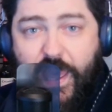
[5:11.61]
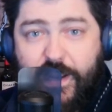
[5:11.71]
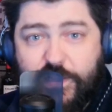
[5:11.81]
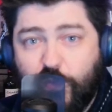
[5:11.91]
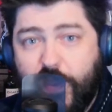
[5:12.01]

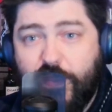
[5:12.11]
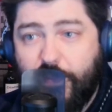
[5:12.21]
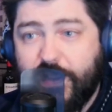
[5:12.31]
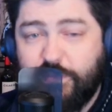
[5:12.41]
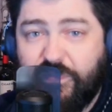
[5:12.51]
And it's the way that it
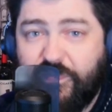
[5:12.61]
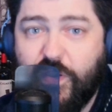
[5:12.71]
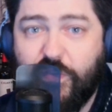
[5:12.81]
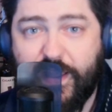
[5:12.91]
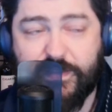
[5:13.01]
makes me
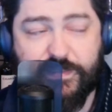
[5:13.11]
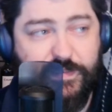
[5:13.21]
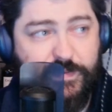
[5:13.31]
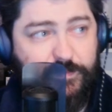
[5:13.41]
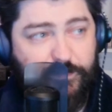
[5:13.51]
feel
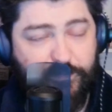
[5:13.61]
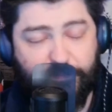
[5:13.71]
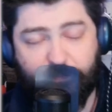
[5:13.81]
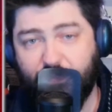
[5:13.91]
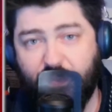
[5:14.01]
that's
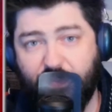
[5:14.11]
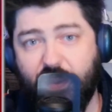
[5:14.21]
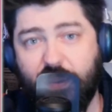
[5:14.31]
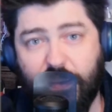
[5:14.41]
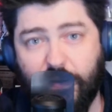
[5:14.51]
the
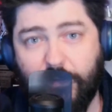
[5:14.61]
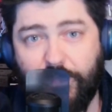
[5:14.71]
thing here.